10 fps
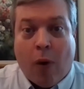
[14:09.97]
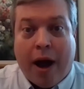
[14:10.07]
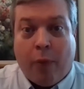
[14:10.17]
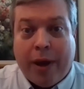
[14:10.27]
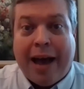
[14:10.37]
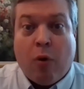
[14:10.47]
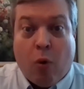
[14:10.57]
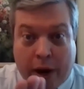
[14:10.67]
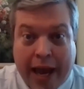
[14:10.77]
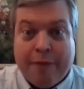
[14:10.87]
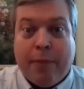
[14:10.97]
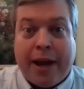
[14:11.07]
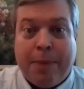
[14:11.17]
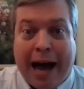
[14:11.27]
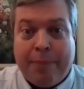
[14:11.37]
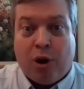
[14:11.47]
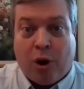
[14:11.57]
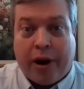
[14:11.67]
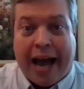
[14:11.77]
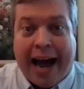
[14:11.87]
Well, we have Mike Pompeo
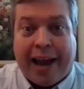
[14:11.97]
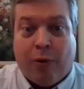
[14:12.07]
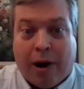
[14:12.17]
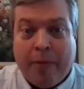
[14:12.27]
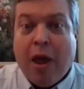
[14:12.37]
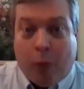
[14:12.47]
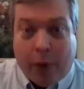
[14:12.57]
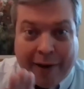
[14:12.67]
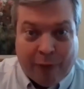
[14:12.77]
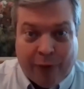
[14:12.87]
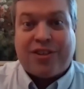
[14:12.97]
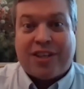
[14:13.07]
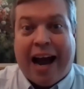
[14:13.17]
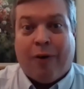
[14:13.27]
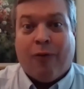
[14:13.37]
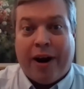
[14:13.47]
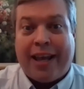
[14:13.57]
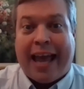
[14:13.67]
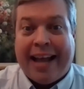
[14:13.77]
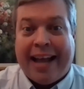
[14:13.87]
going to Iowa. We have Rick Scott
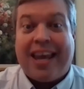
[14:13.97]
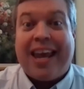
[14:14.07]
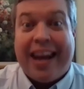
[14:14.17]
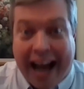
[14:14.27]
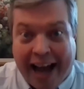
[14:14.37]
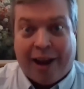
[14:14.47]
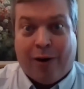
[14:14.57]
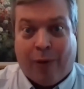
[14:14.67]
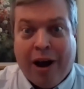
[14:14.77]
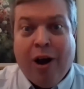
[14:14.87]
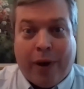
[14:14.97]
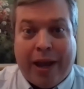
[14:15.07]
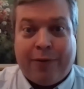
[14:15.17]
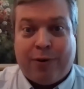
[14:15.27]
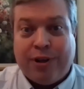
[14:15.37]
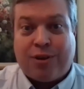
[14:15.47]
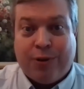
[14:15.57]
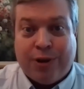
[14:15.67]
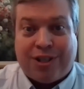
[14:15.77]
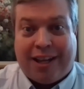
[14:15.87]
running ads in Iowa. We have Chris
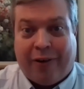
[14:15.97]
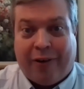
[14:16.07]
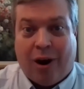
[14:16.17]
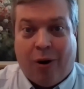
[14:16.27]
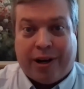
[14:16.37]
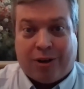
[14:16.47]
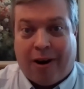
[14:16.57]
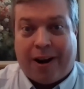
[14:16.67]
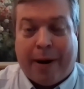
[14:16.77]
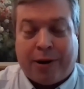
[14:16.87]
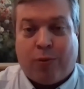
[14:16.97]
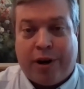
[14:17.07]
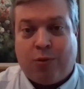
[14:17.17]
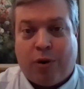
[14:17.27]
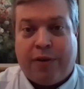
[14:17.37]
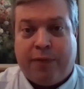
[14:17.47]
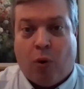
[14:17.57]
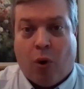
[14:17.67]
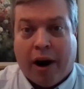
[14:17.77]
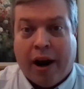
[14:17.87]
Christie and Larry Hogan talking about
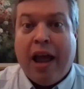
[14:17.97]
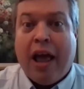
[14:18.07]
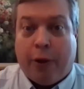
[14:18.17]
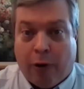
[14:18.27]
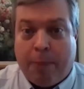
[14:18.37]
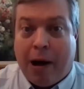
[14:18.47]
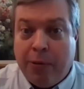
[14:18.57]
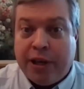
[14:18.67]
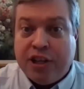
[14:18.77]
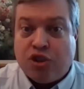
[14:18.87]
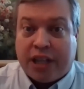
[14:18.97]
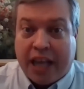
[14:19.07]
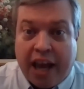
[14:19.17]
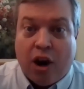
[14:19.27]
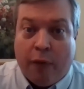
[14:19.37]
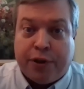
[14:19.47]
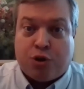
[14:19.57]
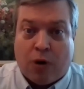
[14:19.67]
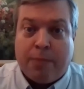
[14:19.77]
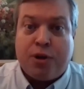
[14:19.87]
2024. The Republicans are getting off the
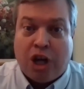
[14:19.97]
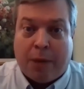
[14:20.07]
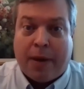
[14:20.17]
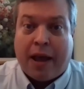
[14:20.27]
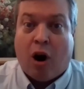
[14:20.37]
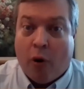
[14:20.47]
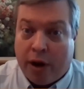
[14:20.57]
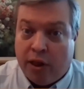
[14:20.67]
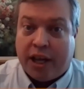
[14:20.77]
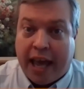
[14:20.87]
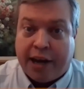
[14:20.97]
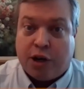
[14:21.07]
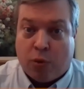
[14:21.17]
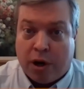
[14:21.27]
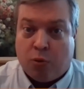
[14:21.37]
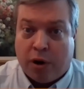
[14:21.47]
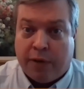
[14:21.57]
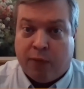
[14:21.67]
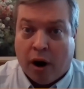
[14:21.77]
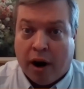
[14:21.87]
Trump ship and are already looking ahead to
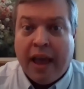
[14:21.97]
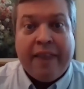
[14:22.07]
2024.